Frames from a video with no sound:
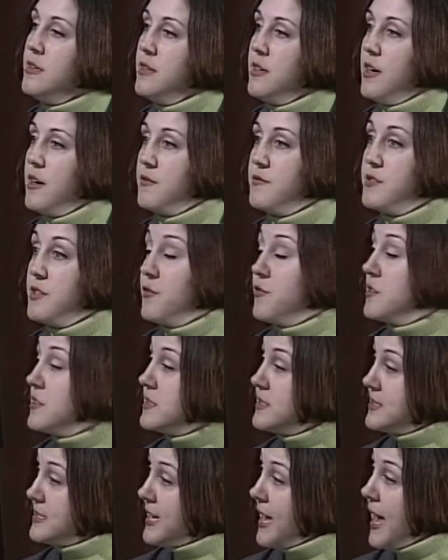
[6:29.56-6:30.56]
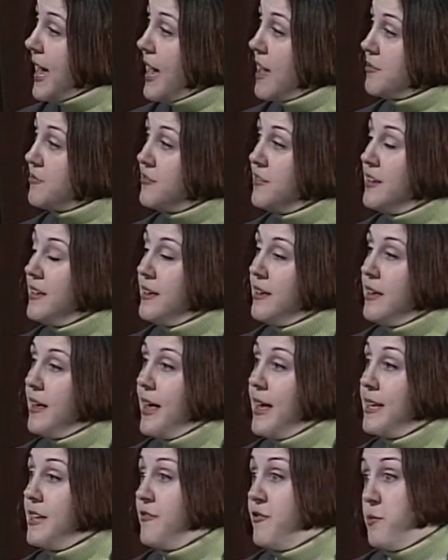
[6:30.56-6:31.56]
of different staff,
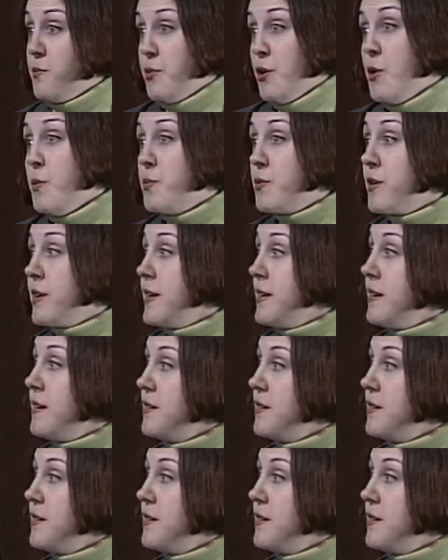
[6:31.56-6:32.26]
and if appropriate,